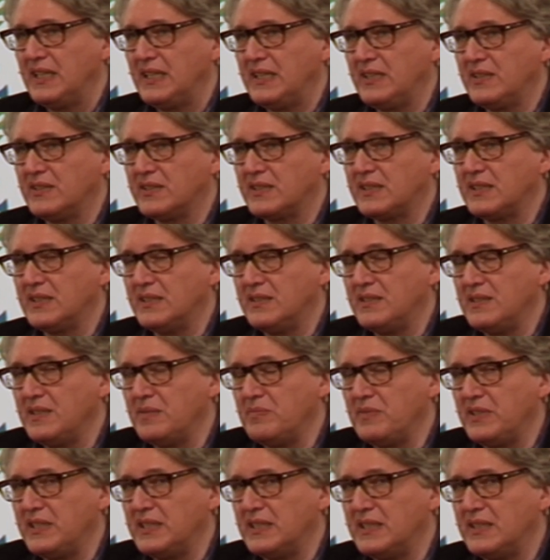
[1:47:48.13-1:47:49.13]
your time,
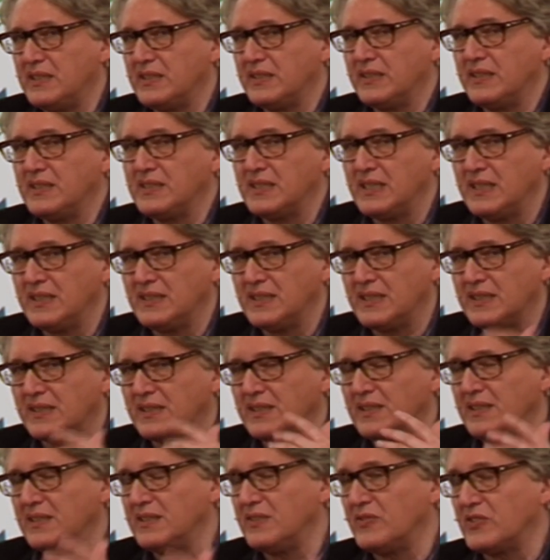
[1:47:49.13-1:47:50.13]
yeah, it's a
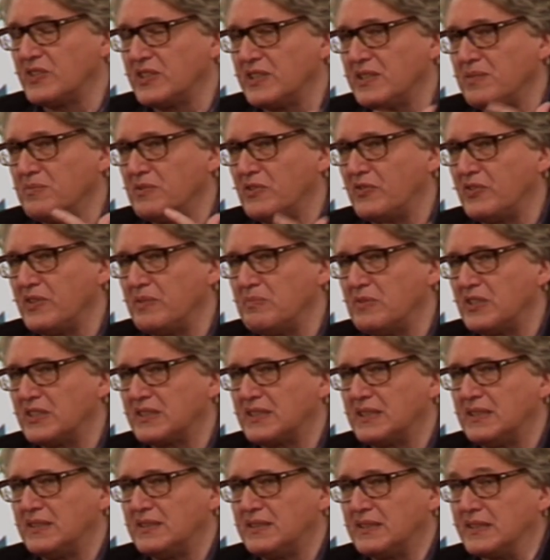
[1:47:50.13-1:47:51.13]
kind of dream of
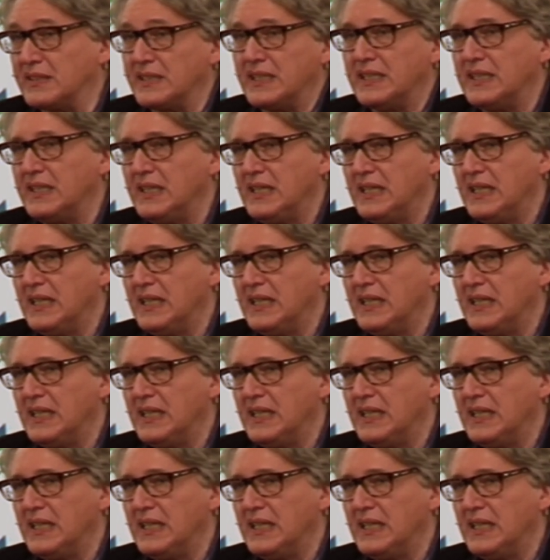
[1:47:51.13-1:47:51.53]
immortality,